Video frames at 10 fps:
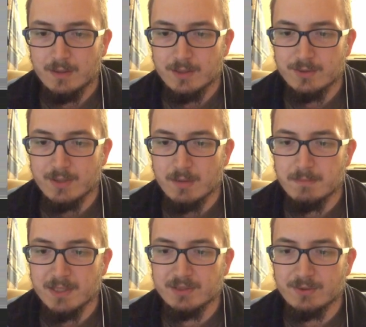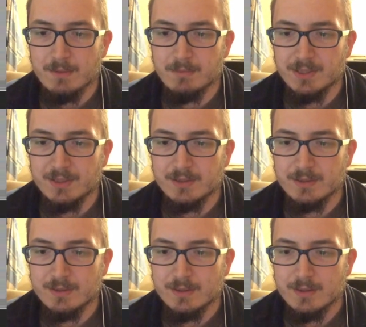You come back
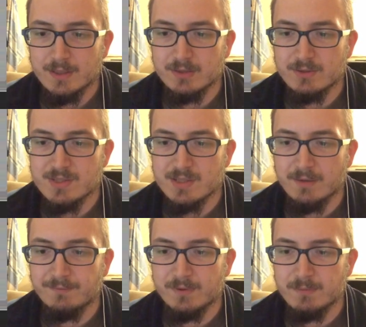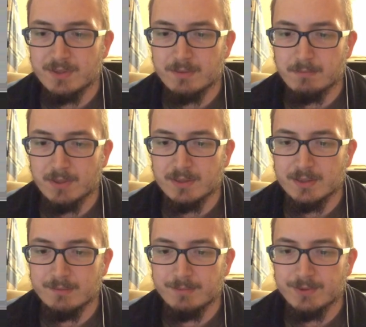trembling into this unfamiliar
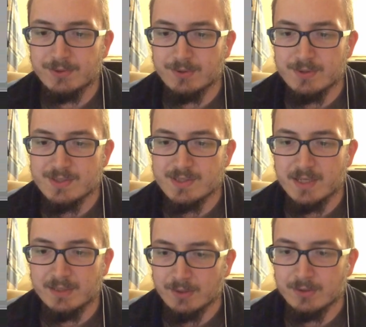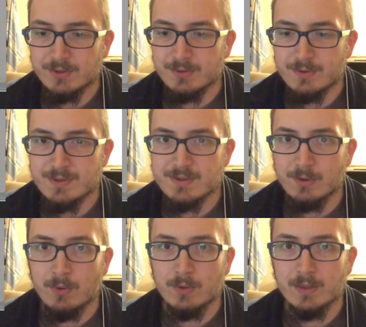body, both yours and not yours,
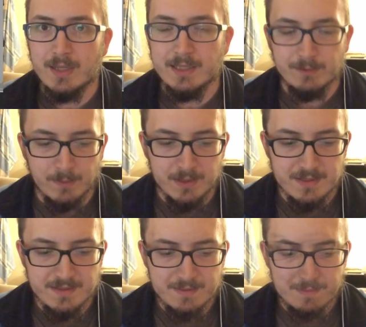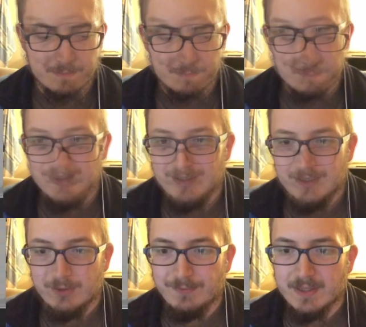all at once.
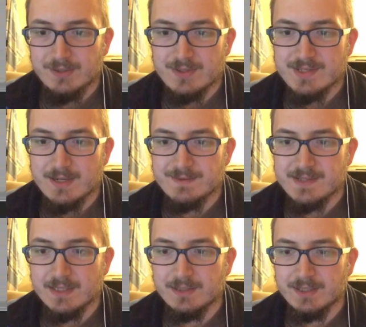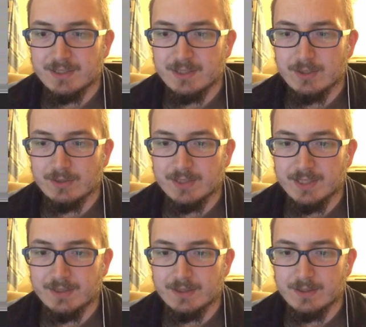You find yourself standing in the
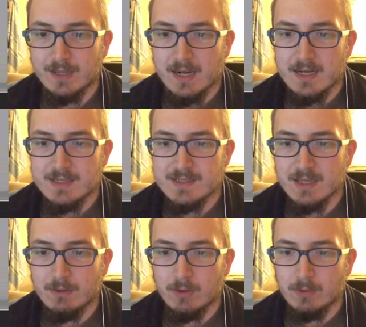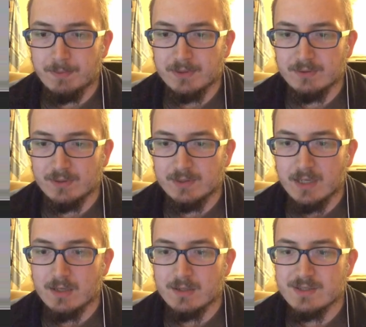container, eyes now open to the
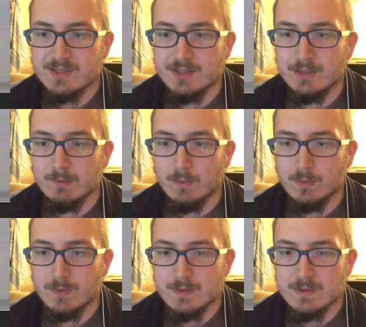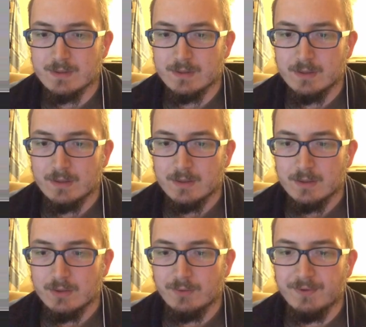dark steel walls.
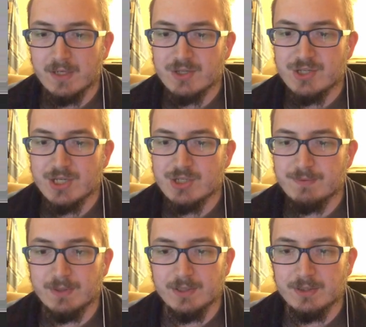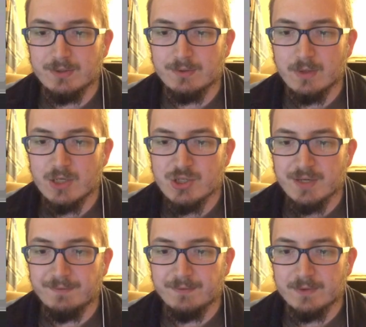You feel a change within you, a
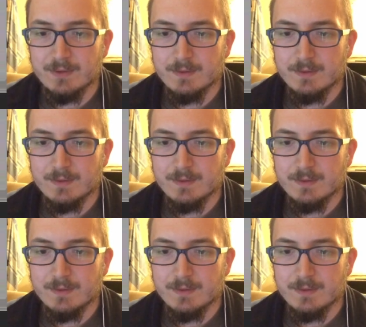shift.